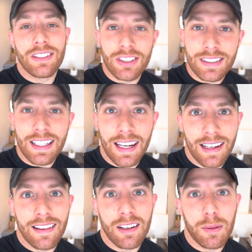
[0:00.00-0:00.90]
It's just
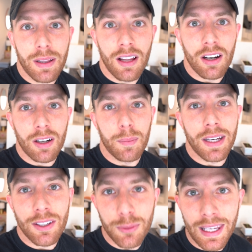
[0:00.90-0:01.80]
taking a little bit longer
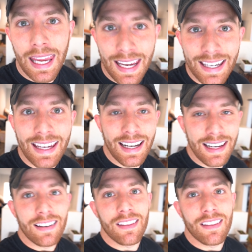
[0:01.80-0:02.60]
because we can't get into